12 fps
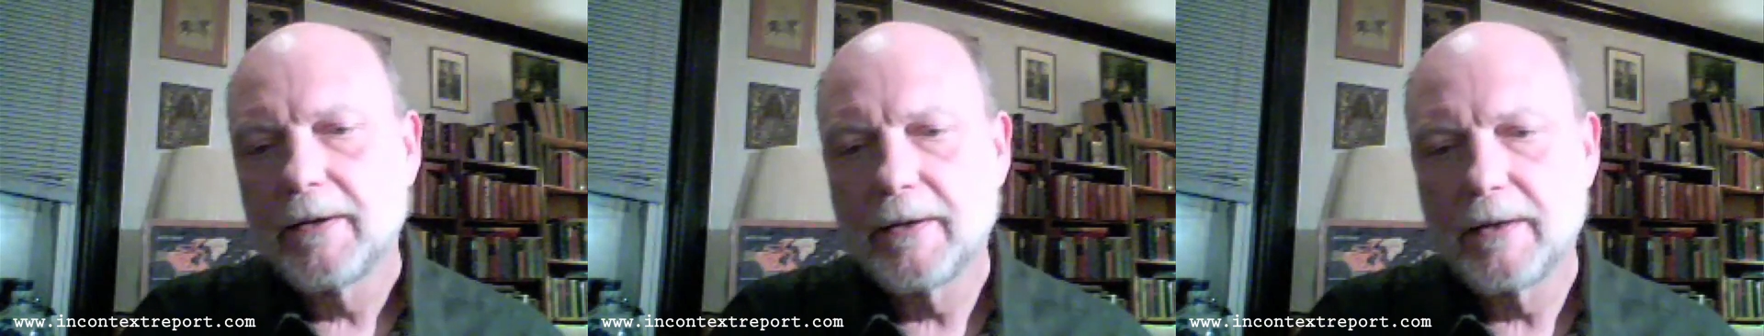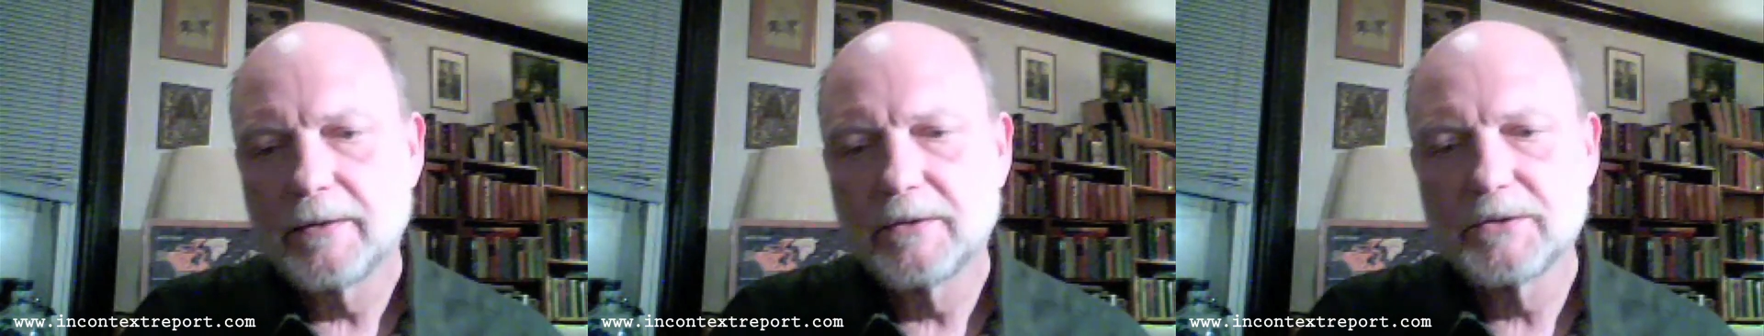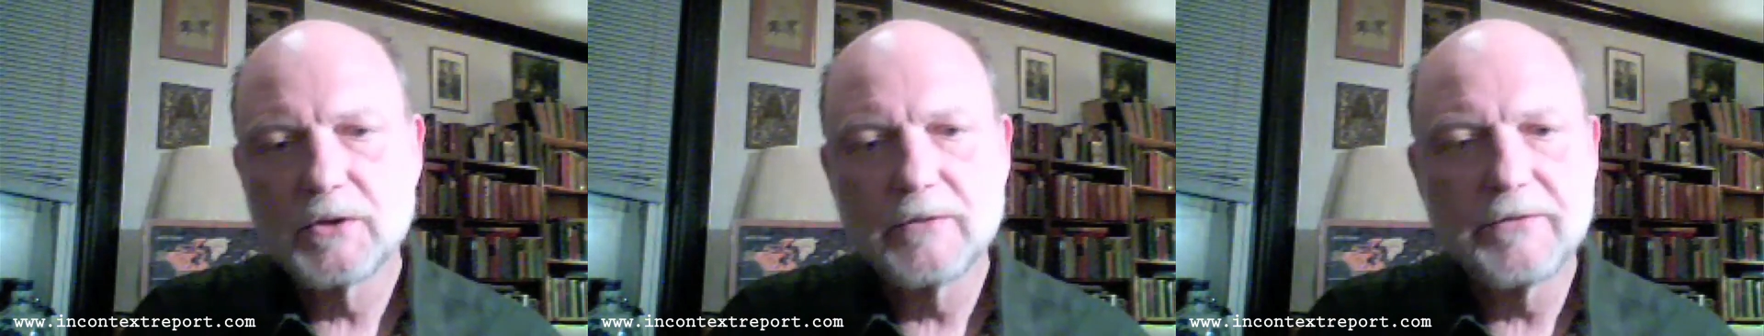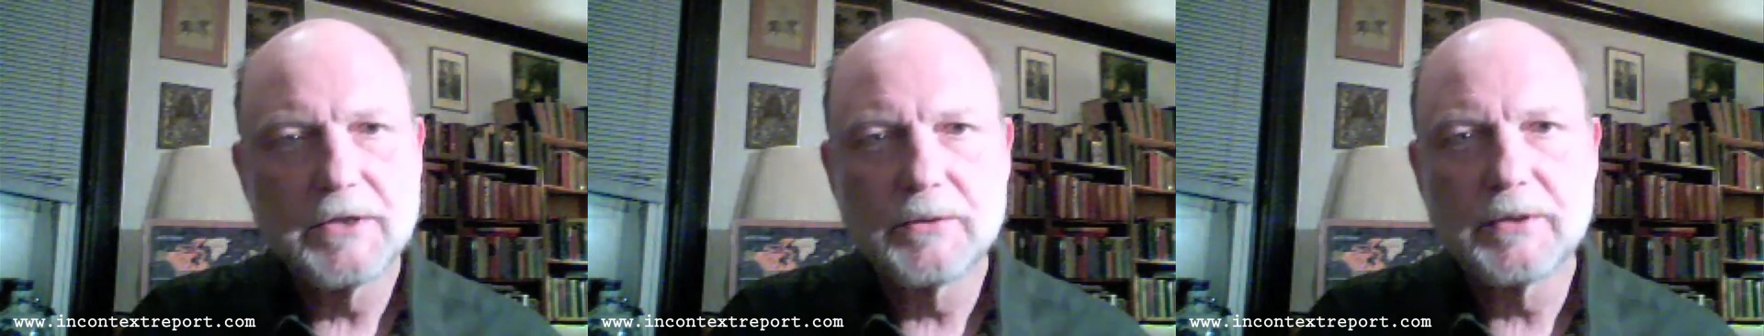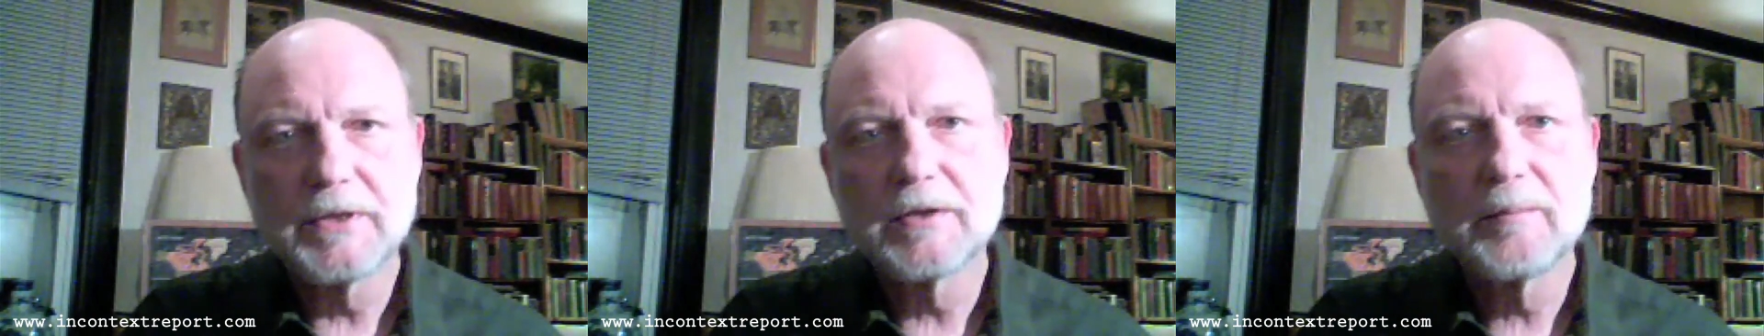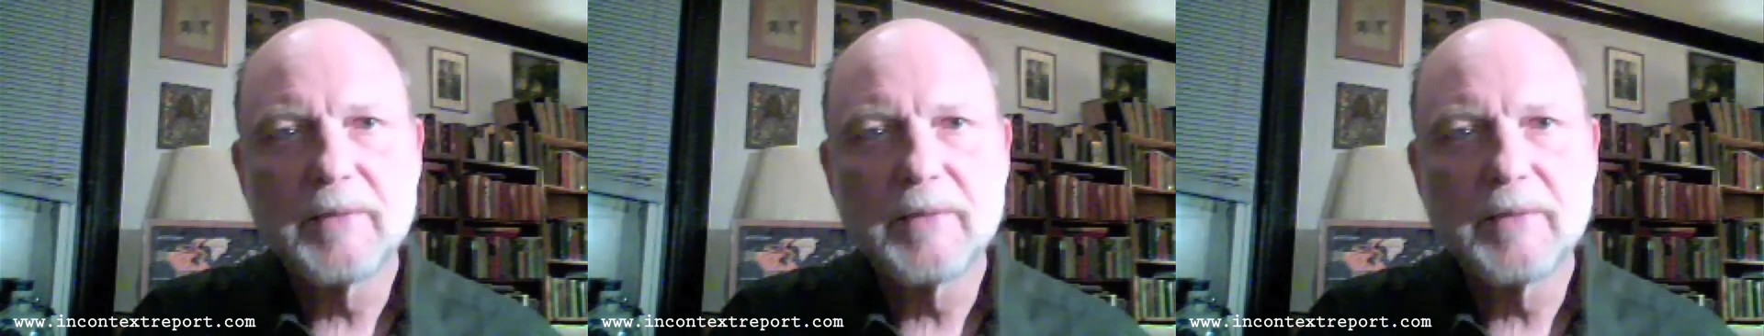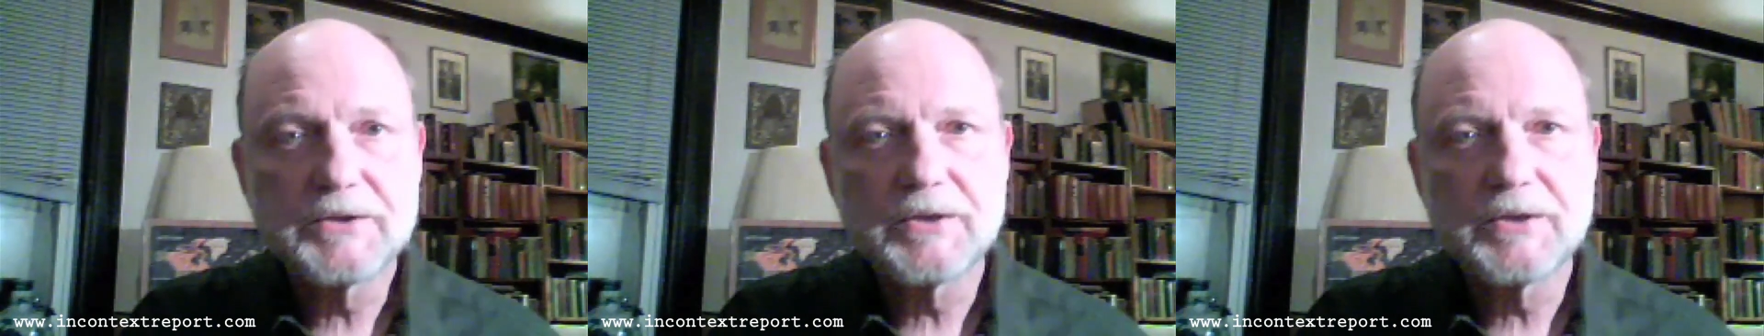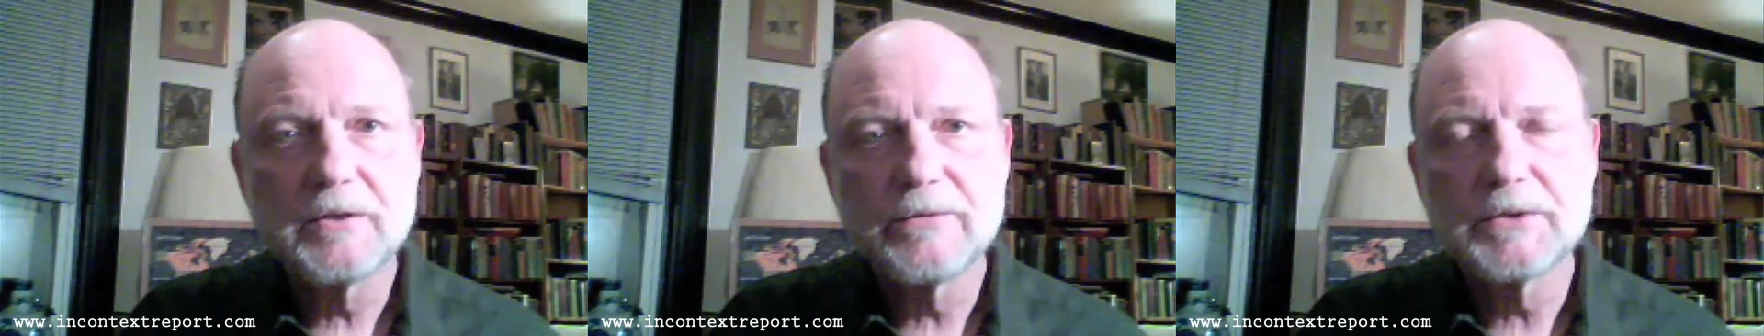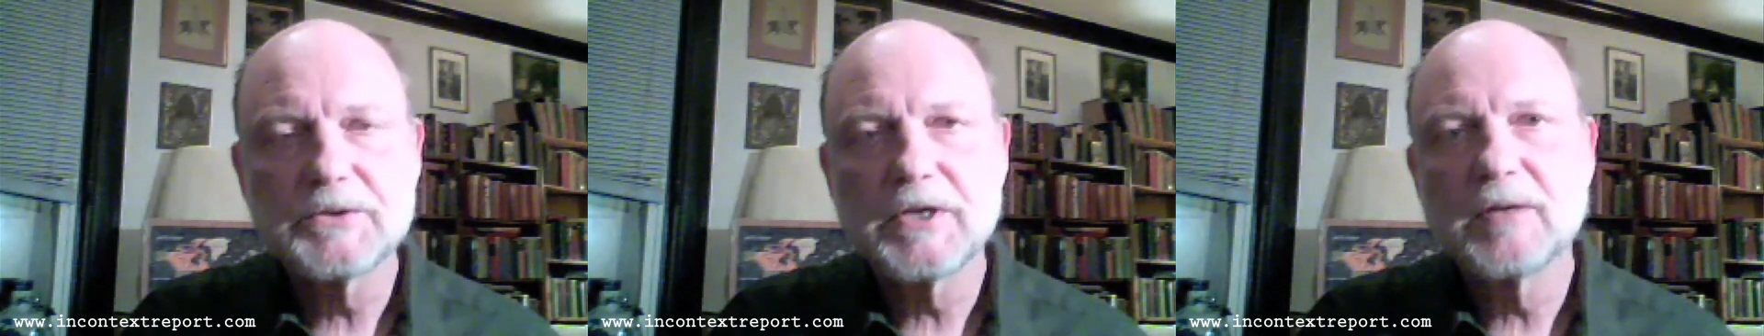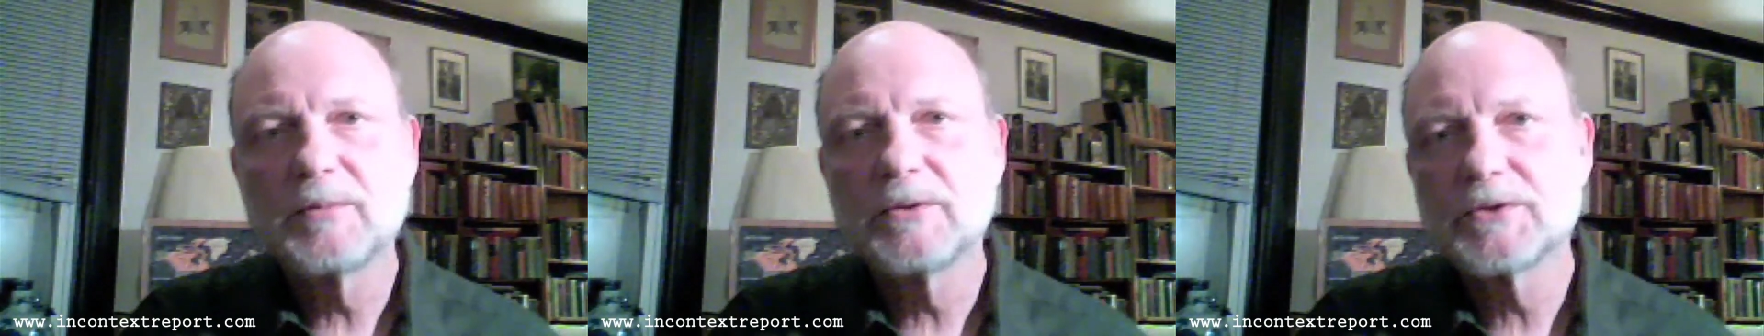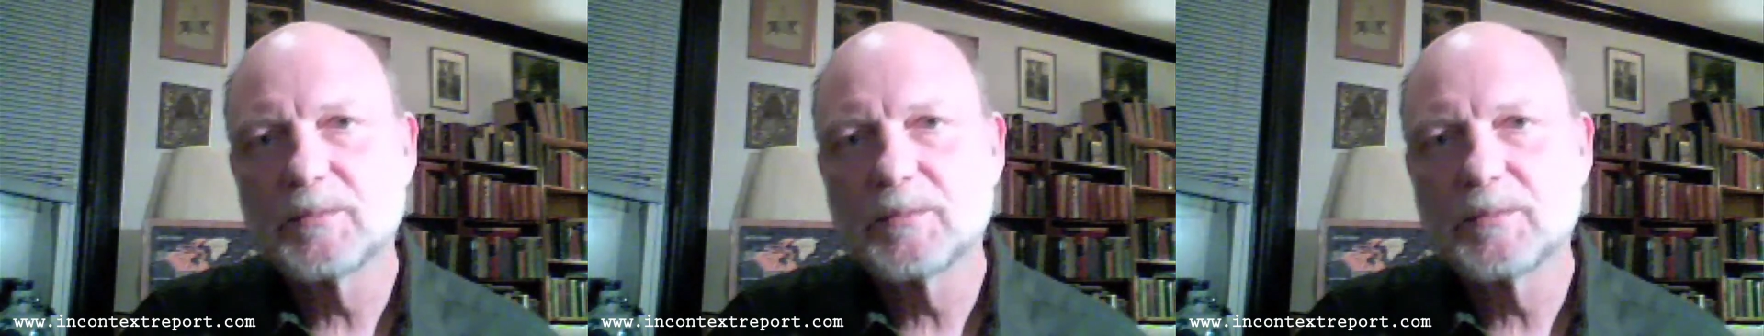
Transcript: the Soviet Union and Mexico, for example,